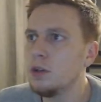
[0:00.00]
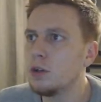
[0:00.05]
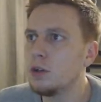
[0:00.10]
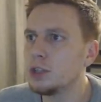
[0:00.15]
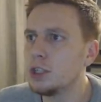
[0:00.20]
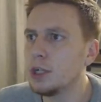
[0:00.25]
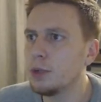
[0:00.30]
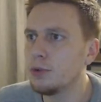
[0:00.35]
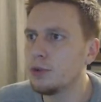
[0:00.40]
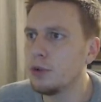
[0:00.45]
Got
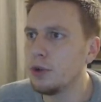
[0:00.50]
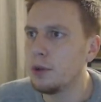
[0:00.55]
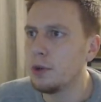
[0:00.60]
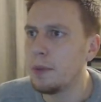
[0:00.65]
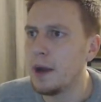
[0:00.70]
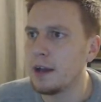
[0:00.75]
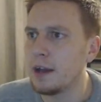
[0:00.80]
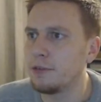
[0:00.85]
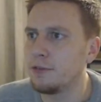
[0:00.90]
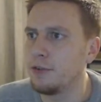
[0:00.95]
Chelsea on the
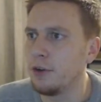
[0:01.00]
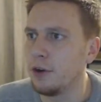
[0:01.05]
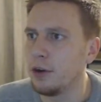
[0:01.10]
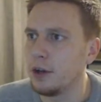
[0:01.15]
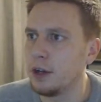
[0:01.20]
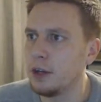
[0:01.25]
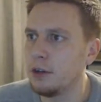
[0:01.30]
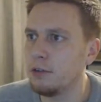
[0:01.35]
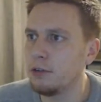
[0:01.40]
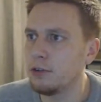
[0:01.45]
back
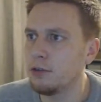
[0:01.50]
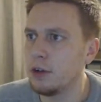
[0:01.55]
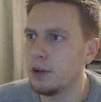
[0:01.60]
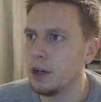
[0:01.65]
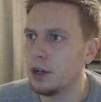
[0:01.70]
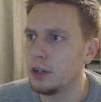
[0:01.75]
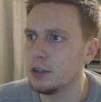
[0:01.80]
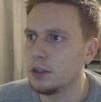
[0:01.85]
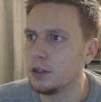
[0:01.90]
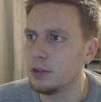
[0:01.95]
foot. Here is
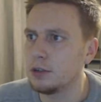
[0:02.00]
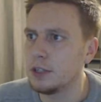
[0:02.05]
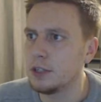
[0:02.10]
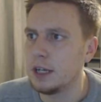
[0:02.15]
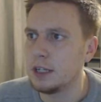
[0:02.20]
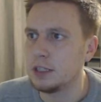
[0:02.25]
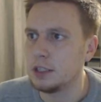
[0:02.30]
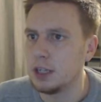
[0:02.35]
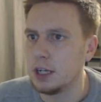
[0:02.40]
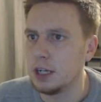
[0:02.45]
Renato
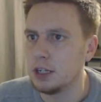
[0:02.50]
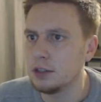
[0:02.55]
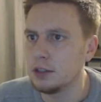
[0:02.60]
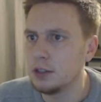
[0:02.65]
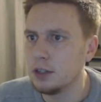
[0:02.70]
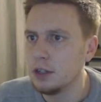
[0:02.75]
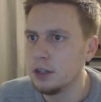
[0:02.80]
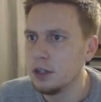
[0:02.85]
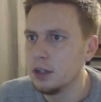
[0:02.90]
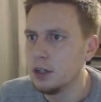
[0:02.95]

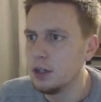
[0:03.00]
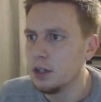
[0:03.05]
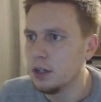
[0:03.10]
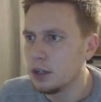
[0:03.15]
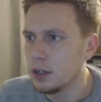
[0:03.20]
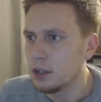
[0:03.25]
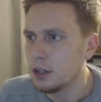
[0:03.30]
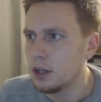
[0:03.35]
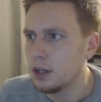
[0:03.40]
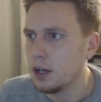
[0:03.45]
Sanchez.
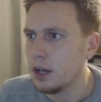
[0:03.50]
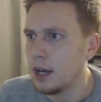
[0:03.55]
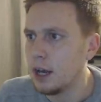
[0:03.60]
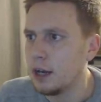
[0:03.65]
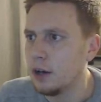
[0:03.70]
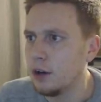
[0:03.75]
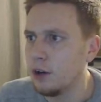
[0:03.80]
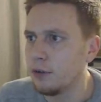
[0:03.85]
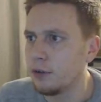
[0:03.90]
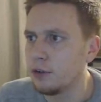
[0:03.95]
Going to
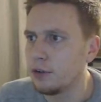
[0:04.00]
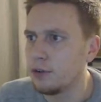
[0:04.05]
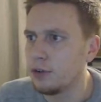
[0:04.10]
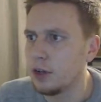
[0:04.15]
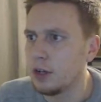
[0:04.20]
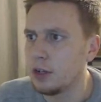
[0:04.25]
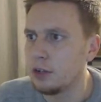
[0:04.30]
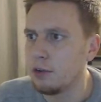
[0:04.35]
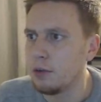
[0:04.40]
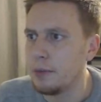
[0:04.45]
lay it off to
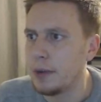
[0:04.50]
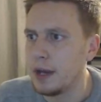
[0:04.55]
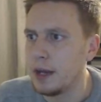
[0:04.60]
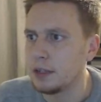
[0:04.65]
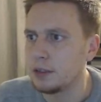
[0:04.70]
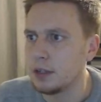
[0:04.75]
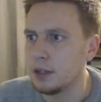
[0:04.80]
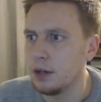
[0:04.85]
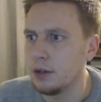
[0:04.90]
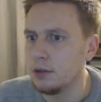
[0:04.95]
Sergio
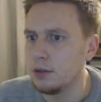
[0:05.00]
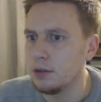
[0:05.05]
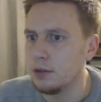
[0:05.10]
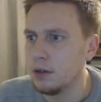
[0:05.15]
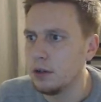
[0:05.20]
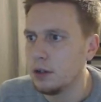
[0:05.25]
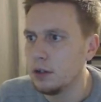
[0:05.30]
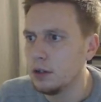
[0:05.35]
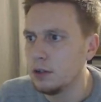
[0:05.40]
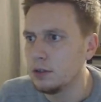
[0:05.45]
Roberto.
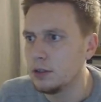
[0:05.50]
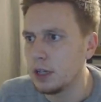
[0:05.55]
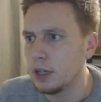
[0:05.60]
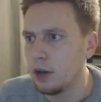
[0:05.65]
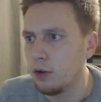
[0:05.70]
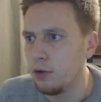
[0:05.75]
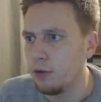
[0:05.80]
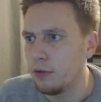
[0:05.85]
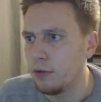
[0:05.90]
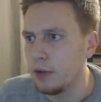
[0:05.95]
To
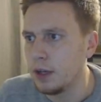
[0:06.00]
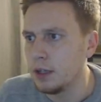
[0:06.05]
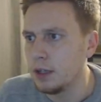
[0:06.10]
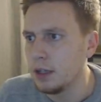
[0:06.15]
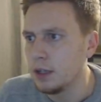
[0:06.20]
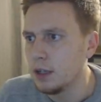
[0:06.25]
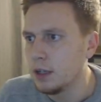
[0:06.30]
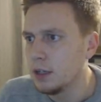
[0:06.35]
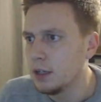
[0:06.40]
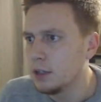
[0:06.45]
Gylfi.
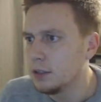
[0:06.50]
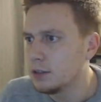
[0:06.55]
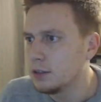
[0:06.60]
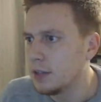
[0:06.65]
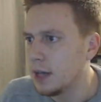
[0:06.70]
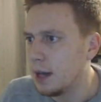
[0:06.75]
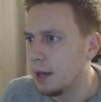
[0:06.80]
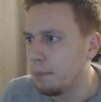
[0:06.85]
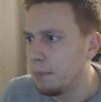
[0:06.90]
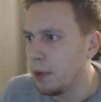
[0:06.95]

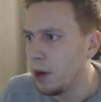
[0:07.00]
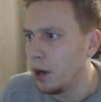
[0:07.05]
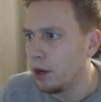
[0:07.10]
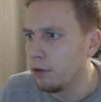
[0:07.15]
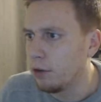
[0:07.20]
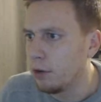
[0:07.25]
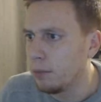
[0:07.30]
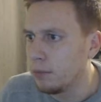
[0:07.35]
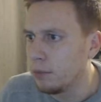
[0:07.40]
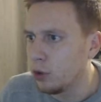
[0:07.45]
Sam
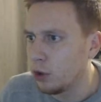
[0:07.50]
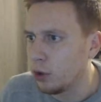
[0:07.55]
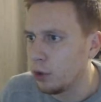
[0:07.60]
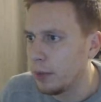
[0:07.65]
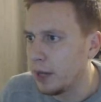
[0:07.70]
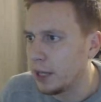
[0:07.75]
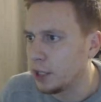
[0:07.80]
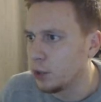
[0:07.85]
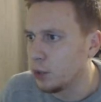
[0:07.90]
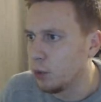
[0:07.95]
Byram. Not the
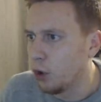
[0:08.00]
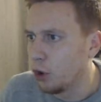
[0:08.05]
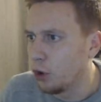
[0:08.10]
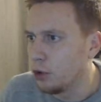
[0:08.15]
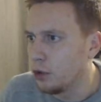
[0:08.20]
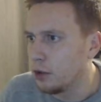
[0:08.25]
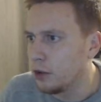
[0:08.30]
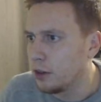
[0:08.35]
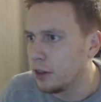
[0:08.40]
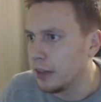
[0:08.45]
man you
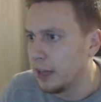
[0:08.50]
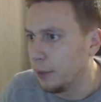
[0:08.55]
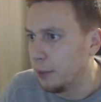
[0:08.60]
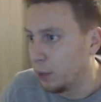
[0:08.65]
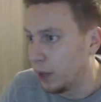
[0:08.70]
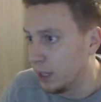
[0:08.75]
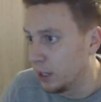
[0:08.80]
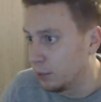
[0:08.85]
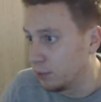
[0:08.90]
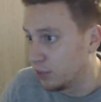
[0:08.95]
want.
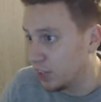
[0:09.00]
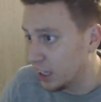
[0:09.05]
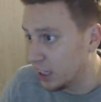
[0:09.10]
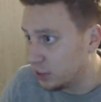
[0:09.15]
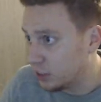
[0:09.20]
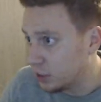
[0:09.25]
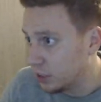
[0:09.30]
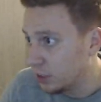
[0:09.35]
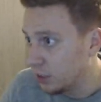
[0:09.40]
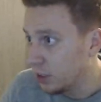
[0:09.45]
Williams
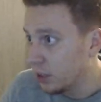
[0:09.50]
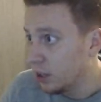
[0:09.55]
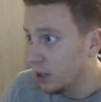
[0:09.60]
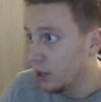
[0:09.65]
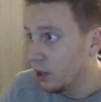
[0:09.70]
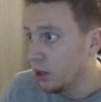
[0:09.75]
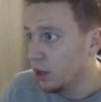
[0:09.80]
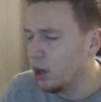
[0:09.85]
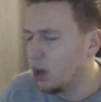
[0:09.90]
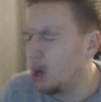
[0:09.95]
is.
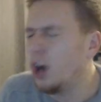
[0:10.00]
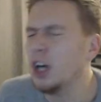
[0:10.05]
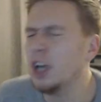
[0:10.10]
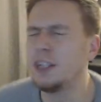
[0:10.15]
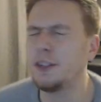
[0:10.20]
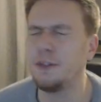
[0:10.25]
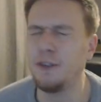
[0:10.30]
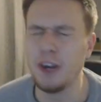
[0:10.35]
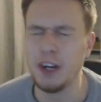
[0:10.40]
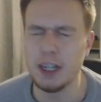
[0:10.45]
Oh,
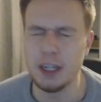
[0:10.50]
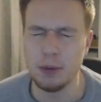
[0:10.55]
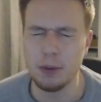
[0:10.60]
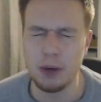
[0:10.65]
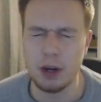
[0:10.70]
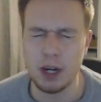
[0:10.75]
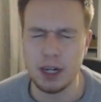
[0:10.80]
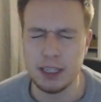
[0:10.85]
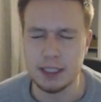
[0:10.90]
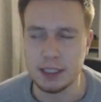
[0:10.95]
he's fired it
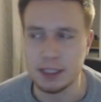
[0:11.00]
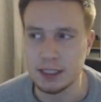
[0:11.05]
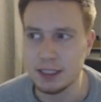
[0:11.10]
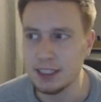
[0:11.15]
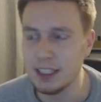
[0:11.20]
wide.